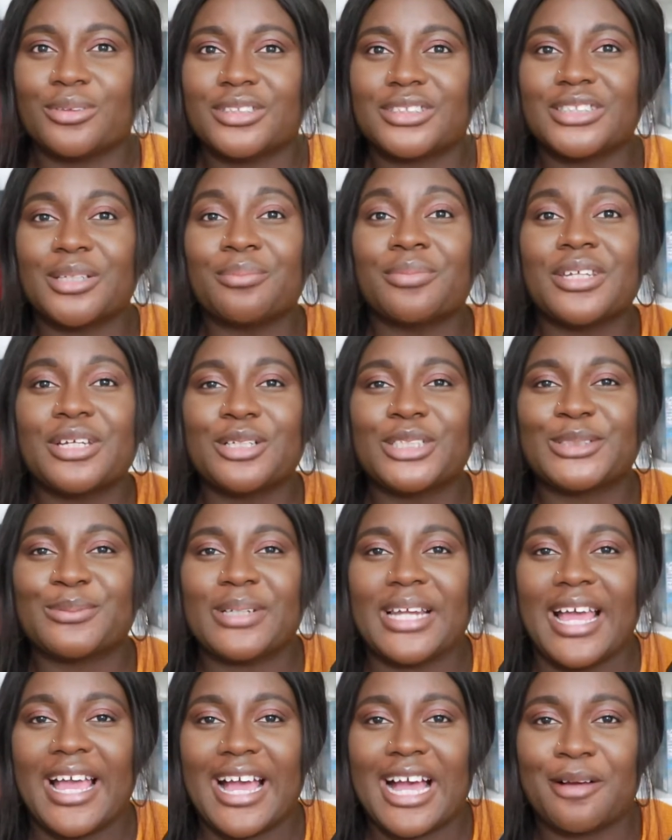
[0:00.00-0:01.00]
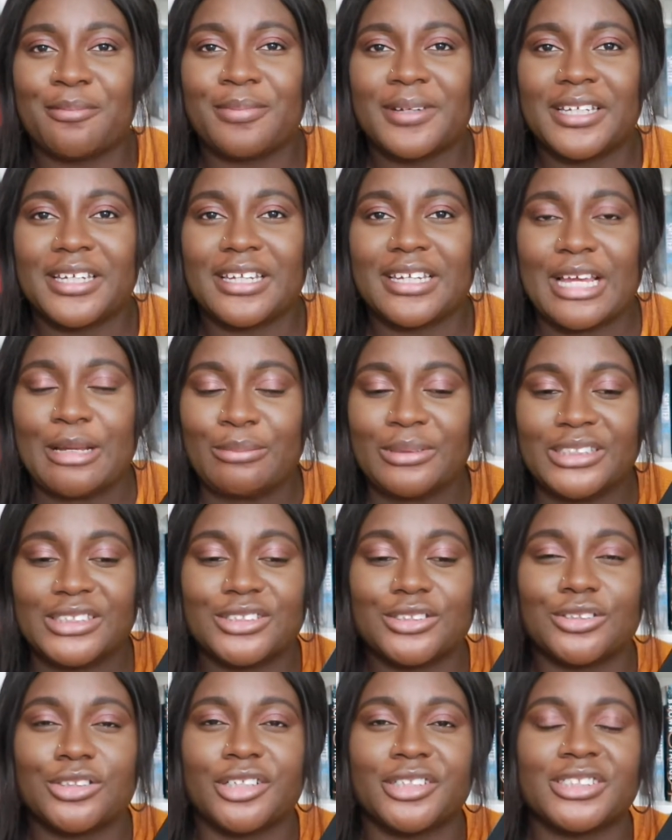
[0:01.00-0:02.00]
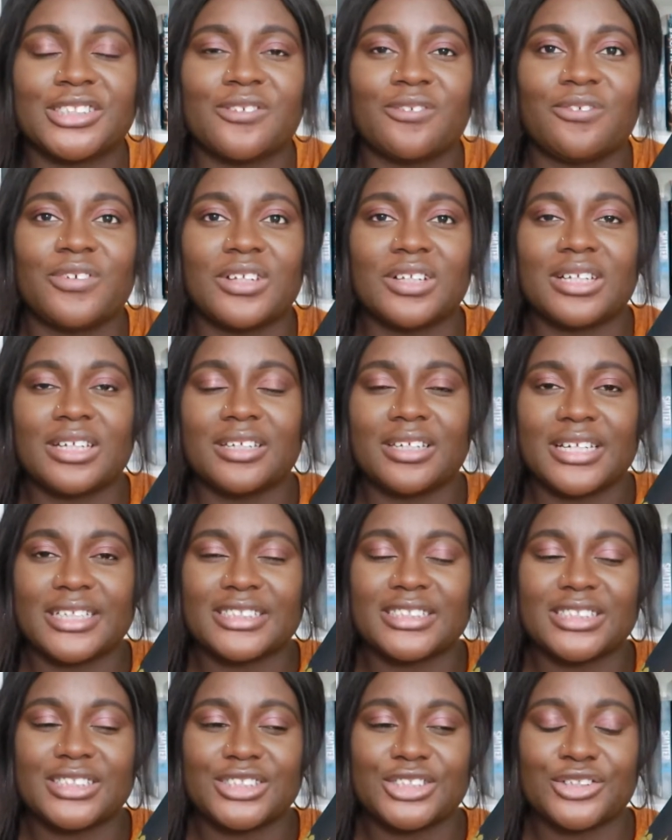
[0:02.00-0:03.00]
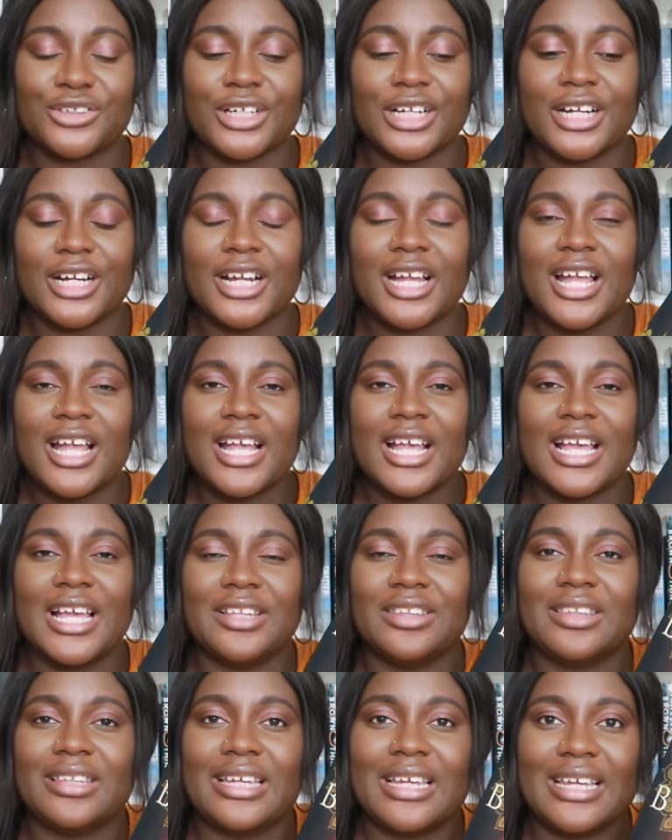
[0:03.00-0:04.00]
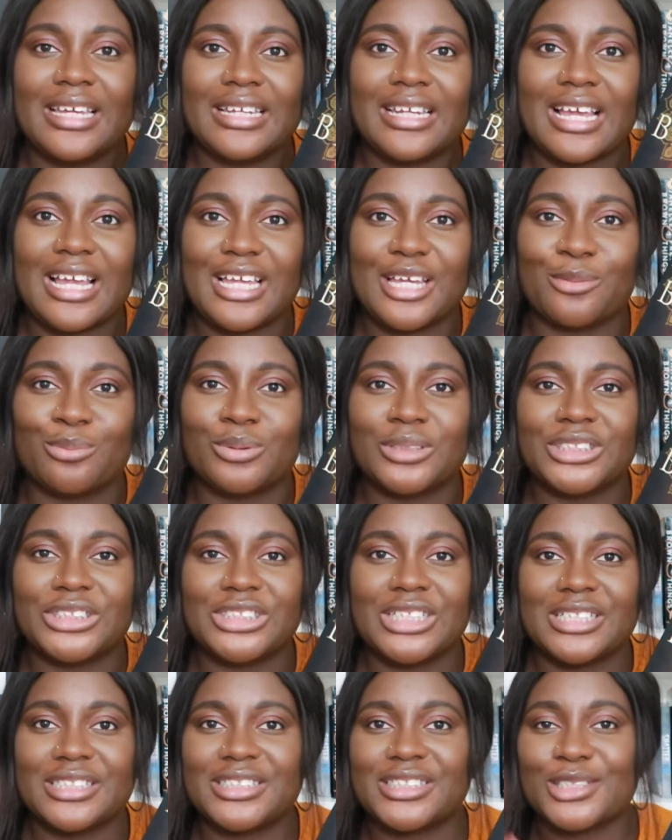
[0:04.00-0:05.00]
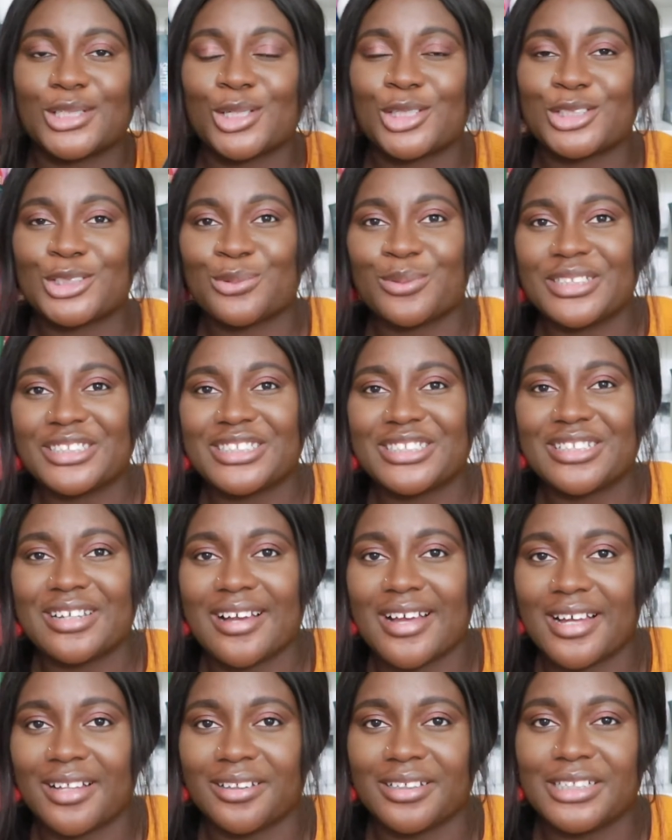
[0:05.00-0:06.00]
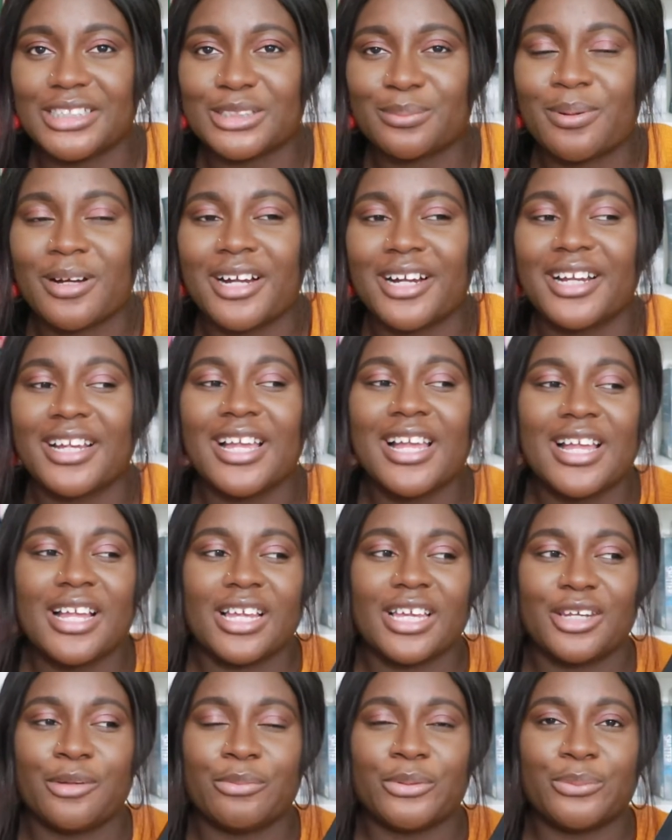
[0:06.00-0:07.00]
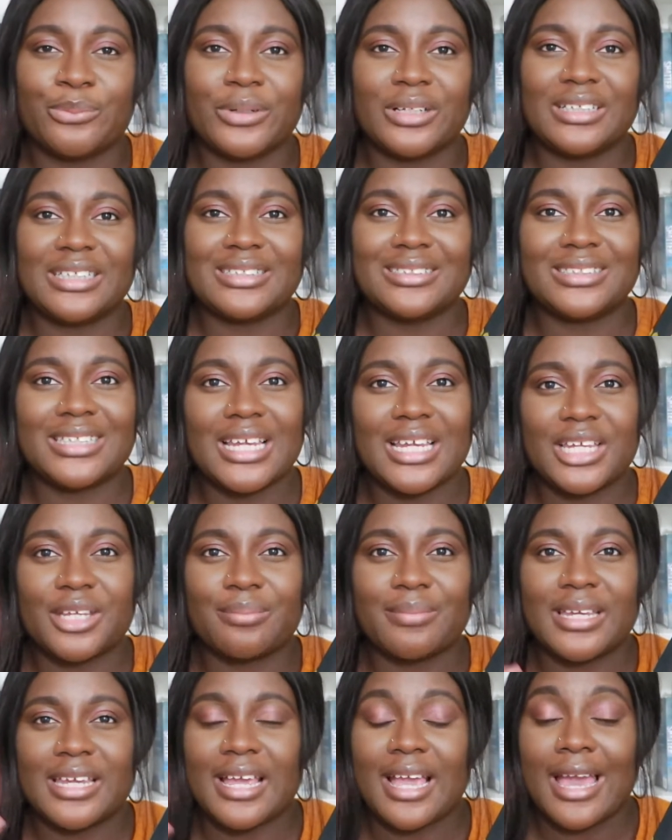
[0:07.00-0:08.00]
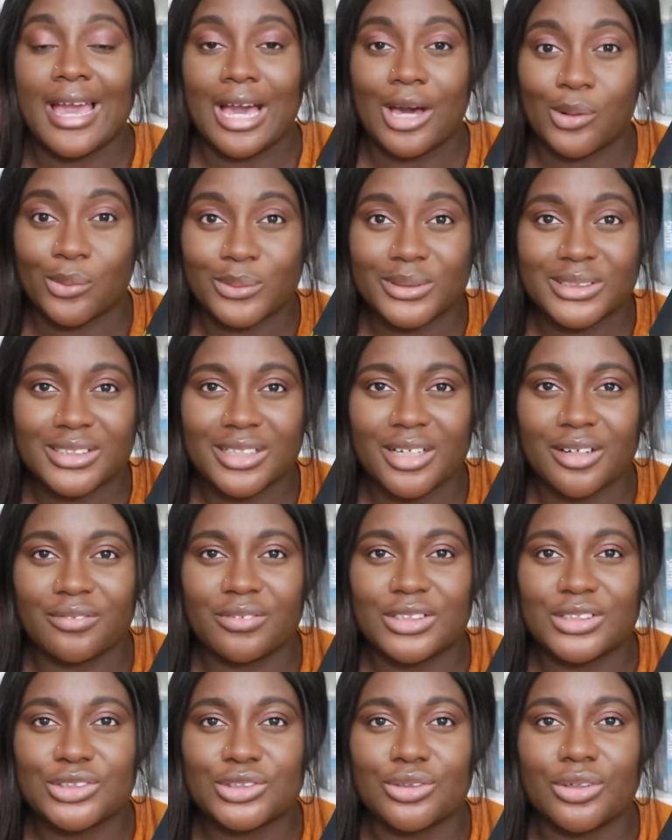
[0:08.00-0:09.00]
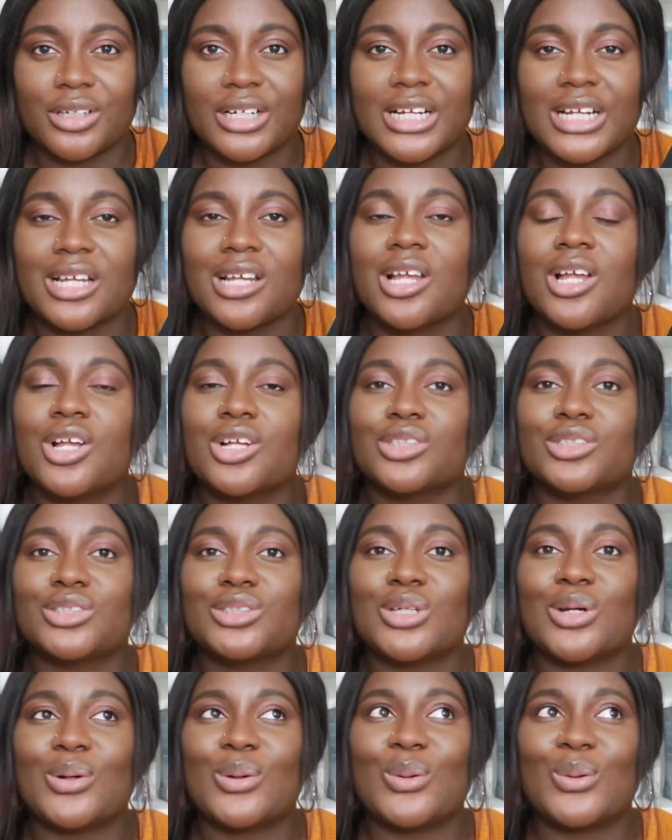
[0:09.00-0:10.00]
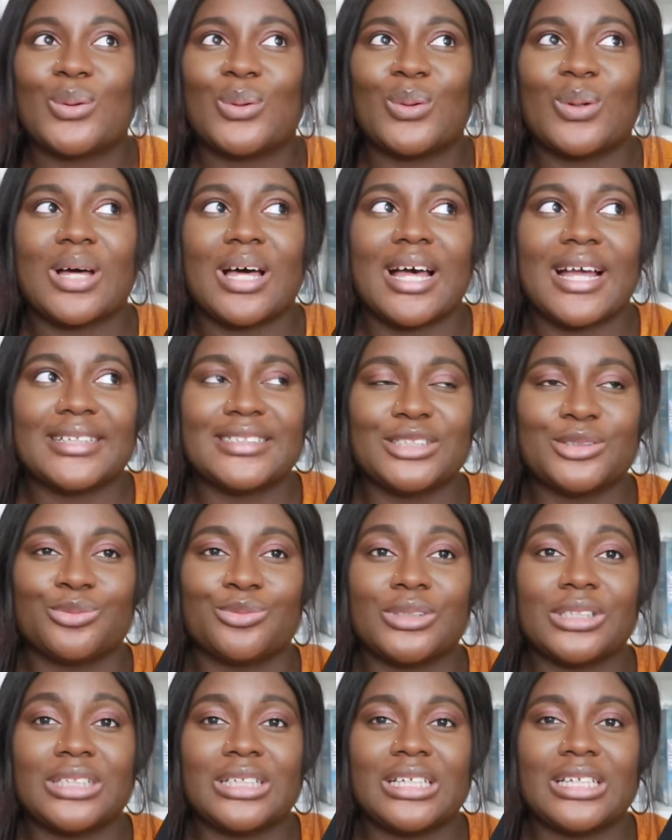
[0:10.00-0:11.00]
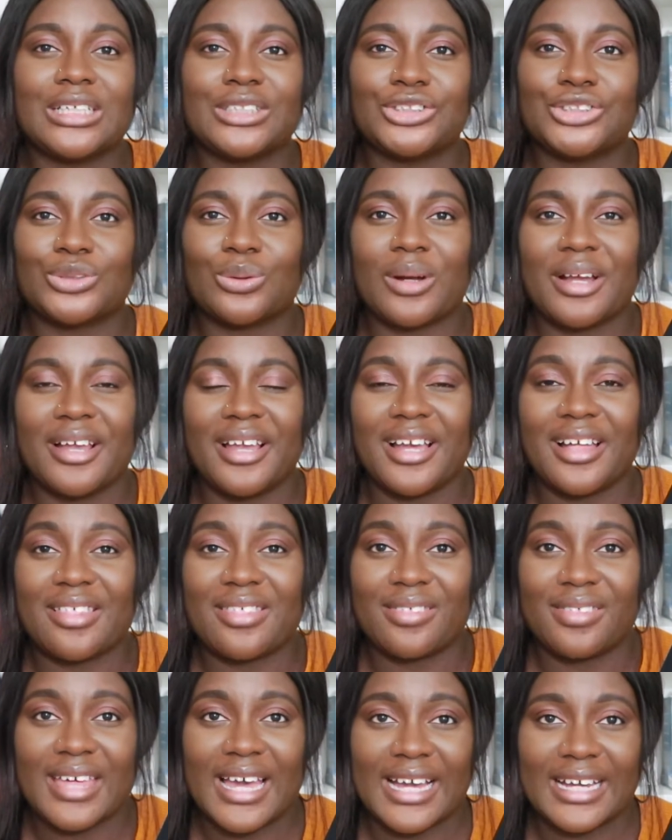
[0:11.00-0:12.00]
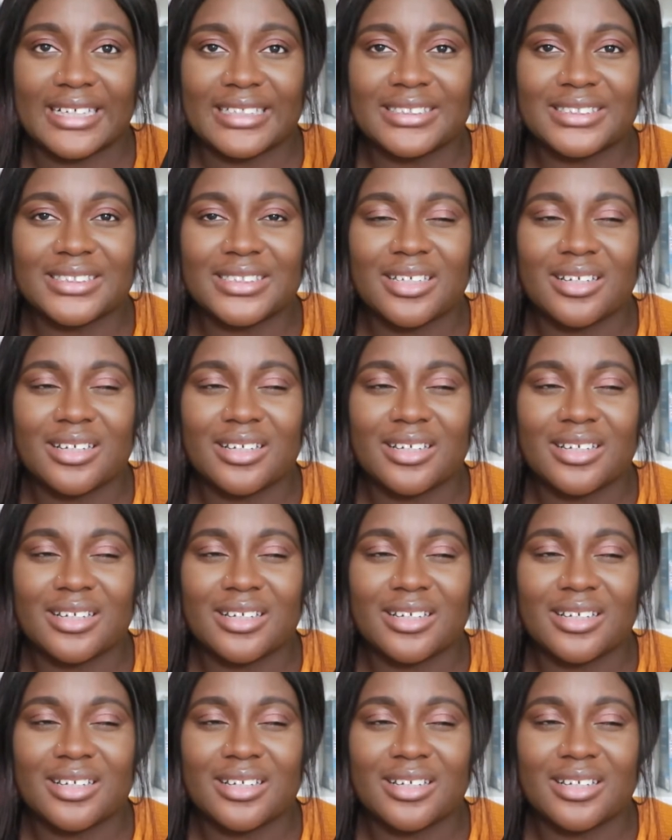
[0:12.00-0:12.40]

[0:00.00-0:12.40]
some things would happen and I would start to feel connected to her, and then it would just switch to Ali's part and it would really take me out of the story. So I didn't really enjoy that